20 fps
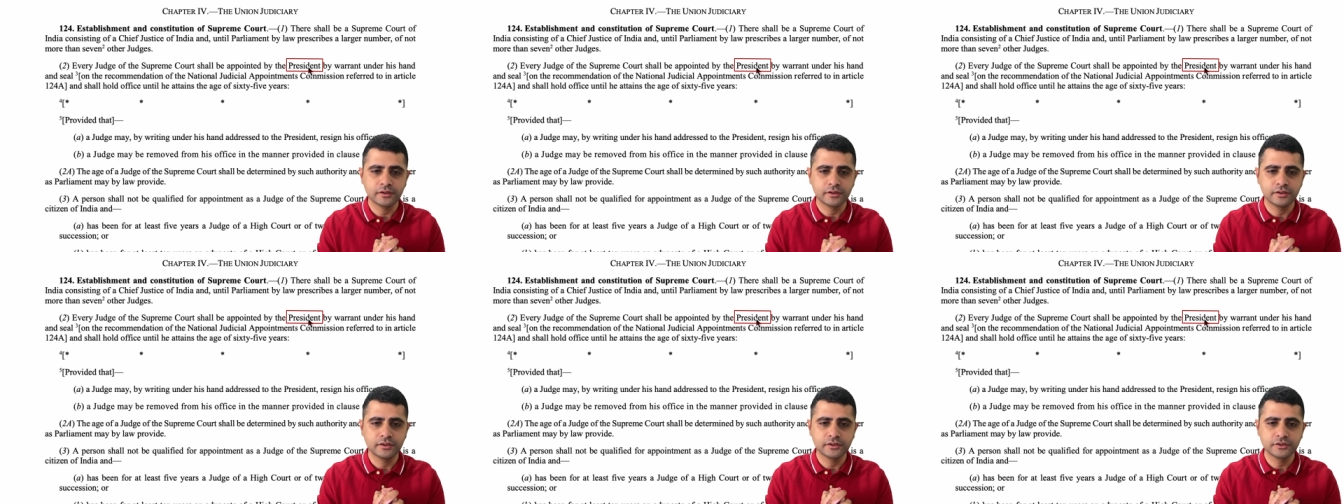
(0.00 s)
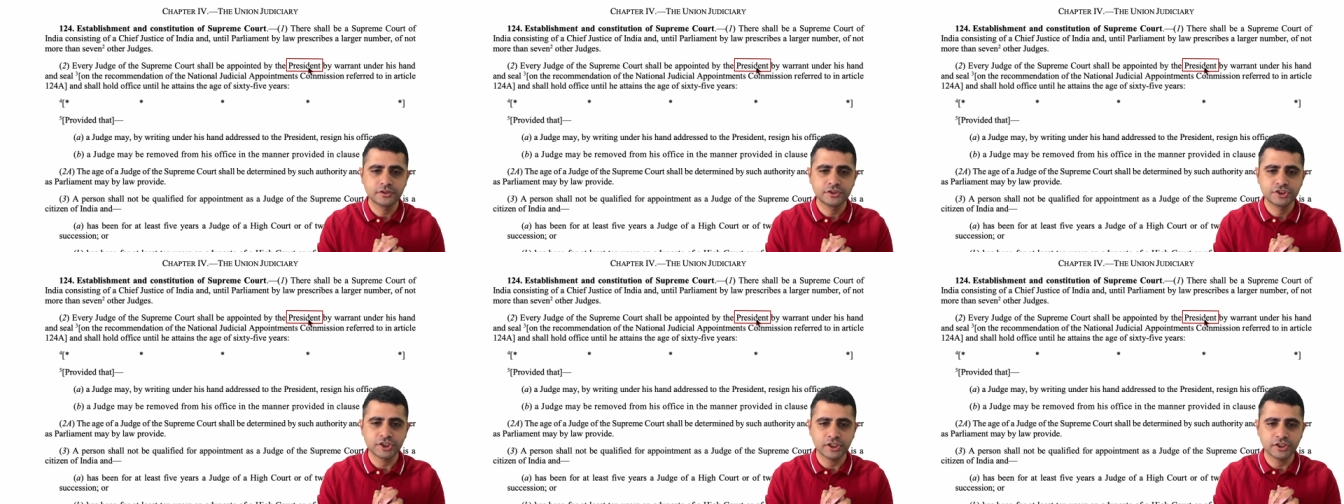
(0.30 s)
the
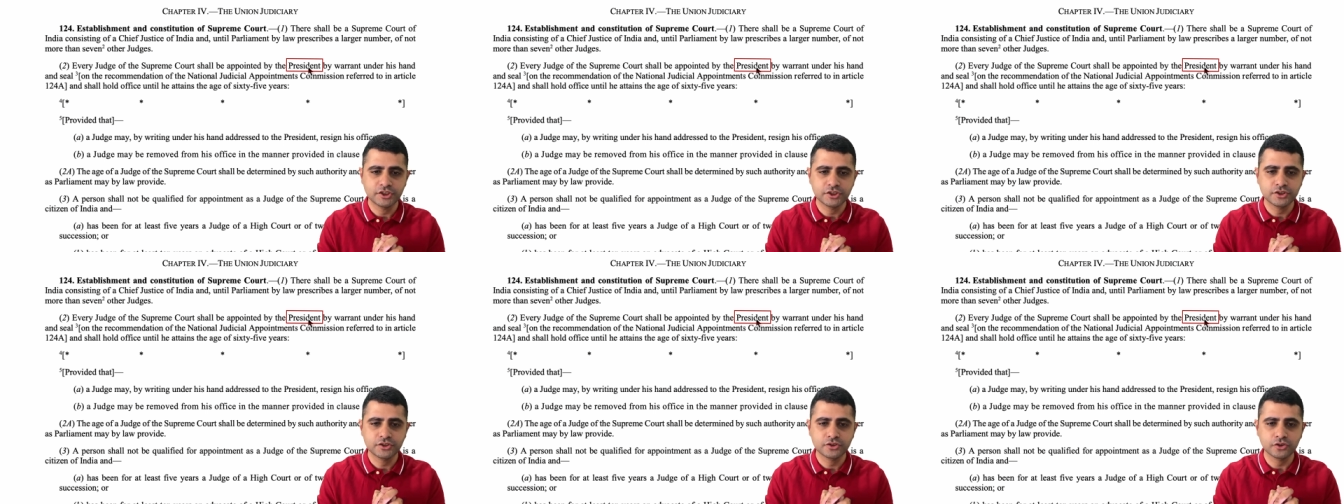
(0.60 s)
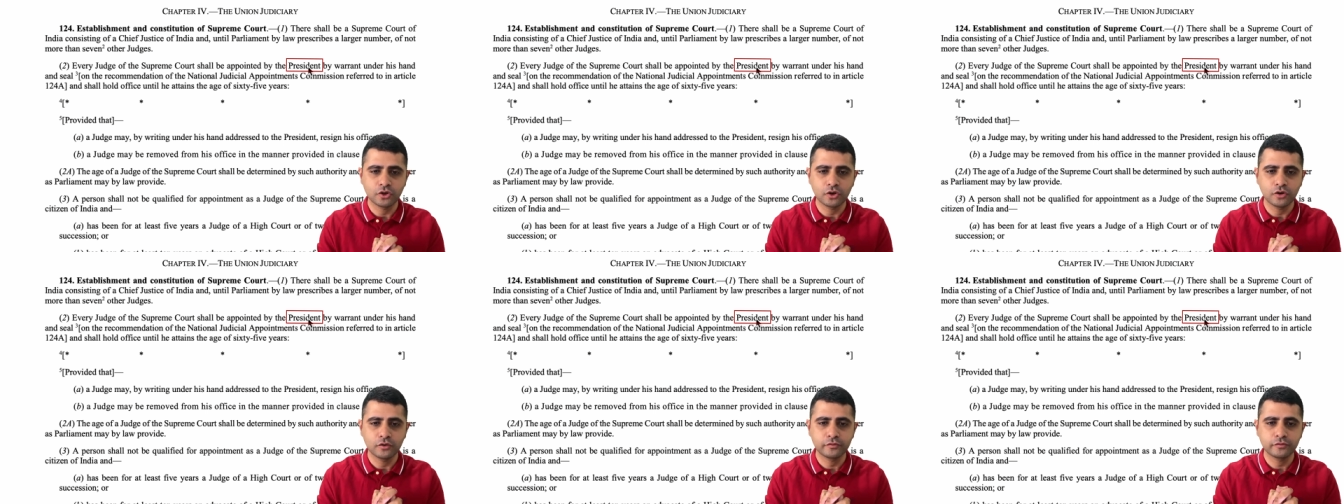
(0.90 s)
judges
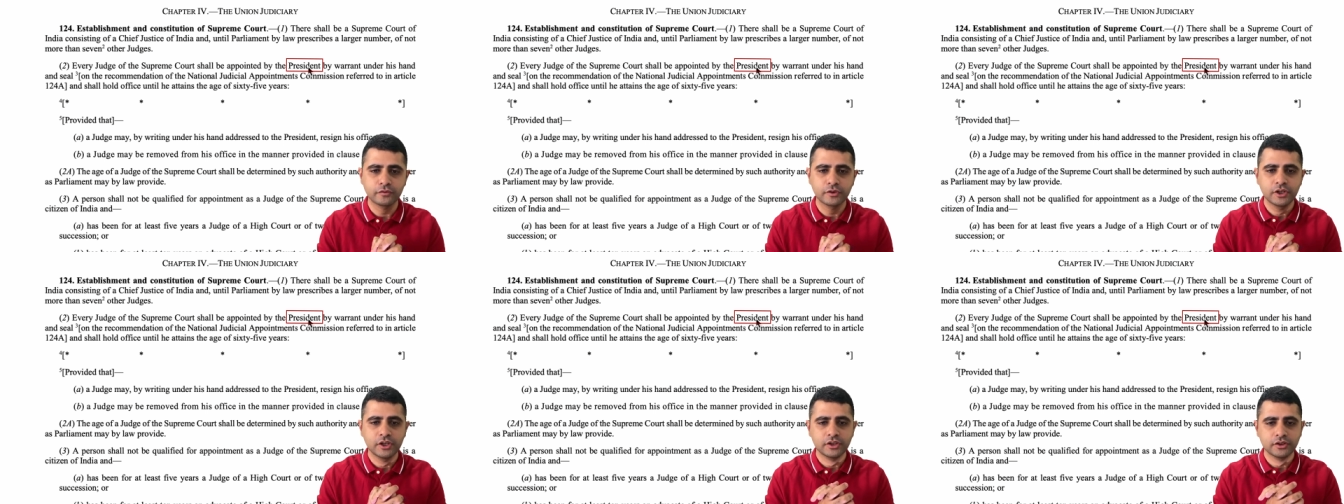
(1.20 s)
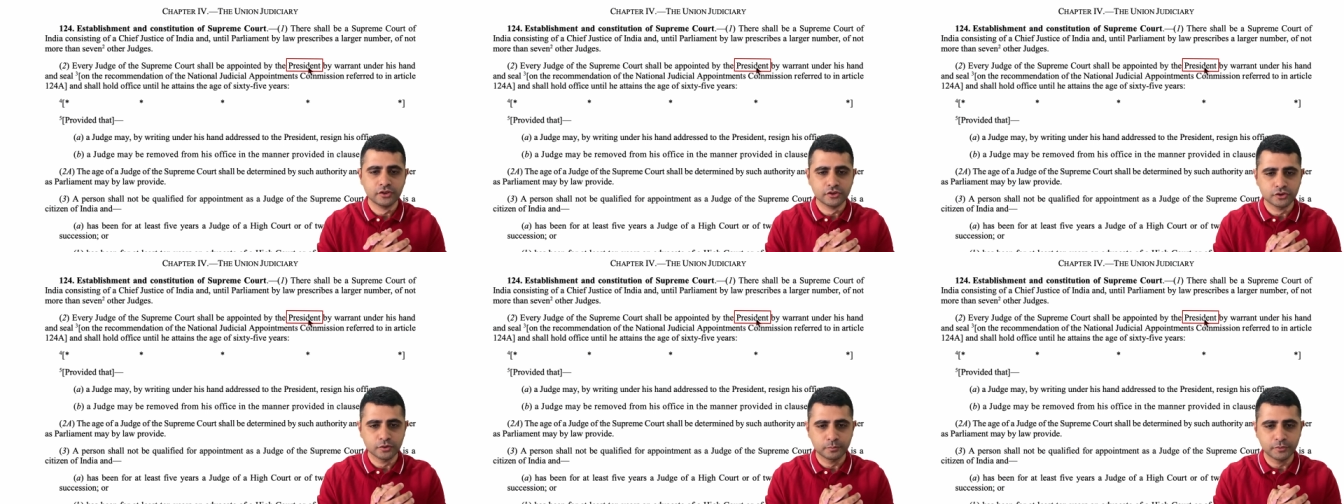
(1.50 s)
of
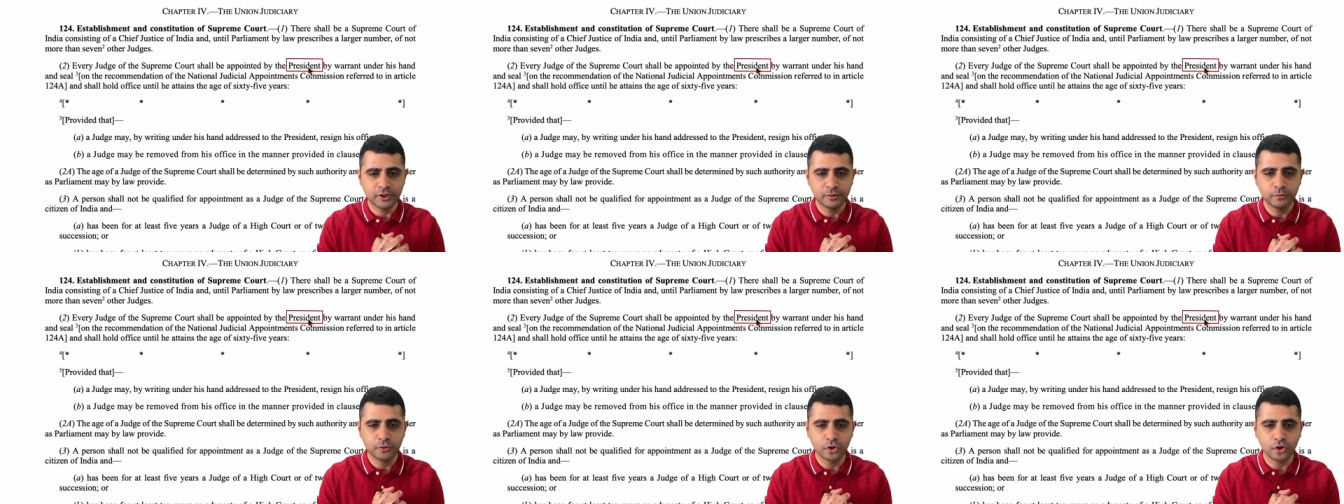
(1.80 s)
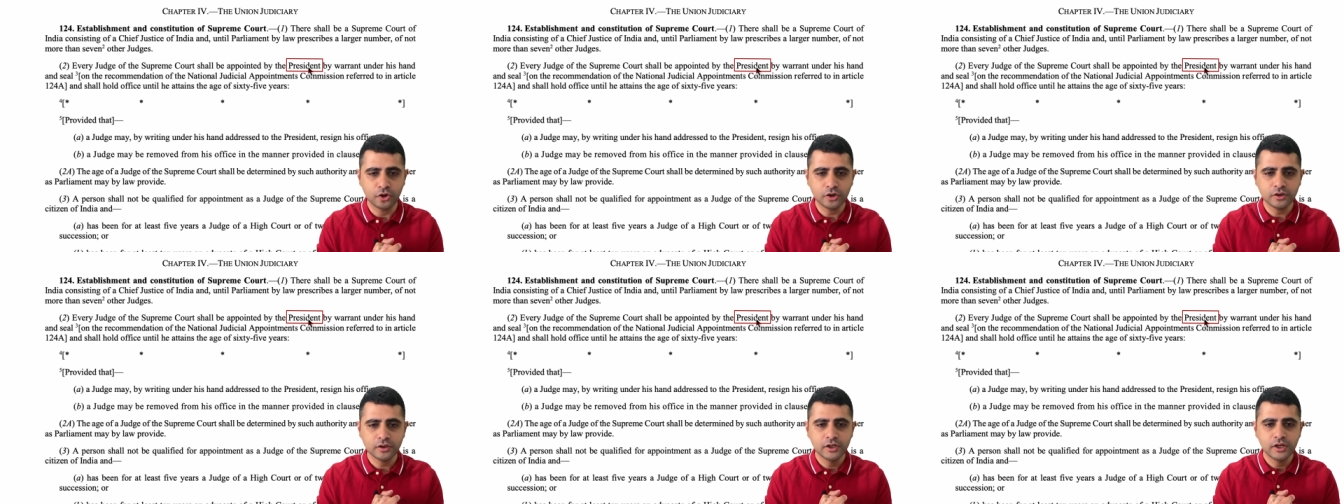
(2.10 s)
the Supreme
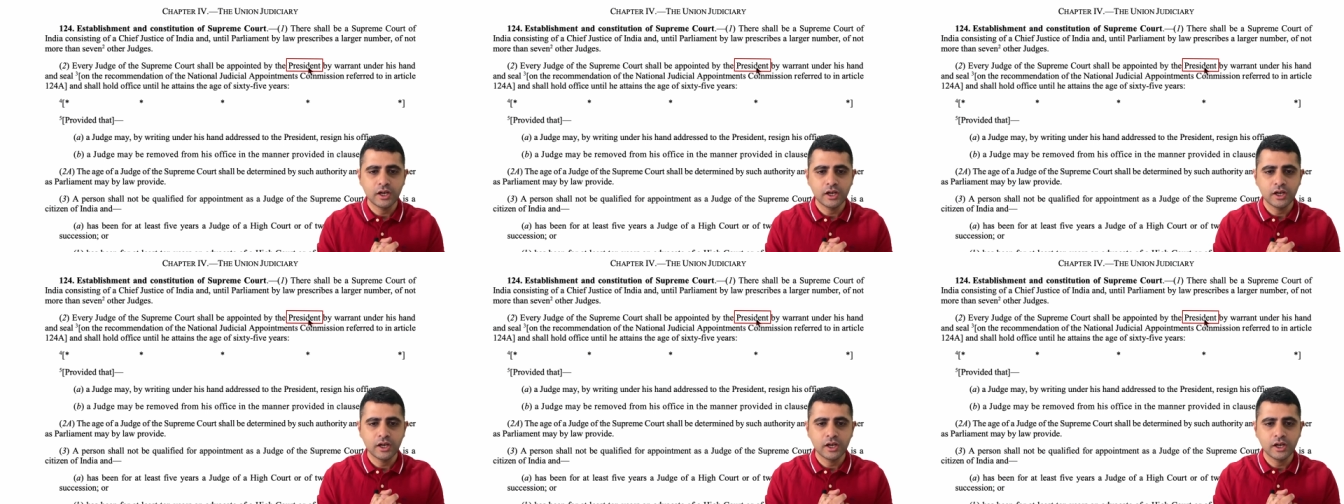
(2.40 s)
Court